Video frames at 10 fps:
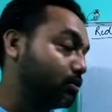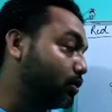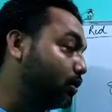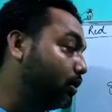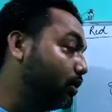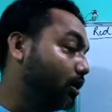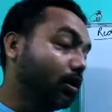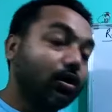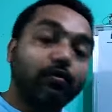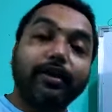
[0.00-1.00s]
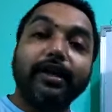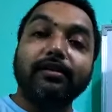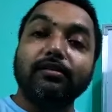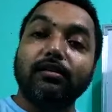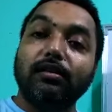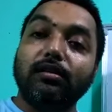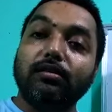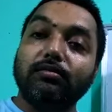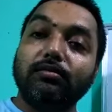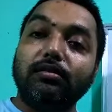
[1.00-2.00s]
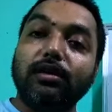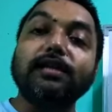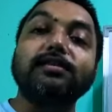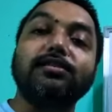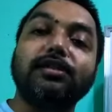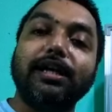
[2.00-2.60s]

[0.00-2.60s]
So when rust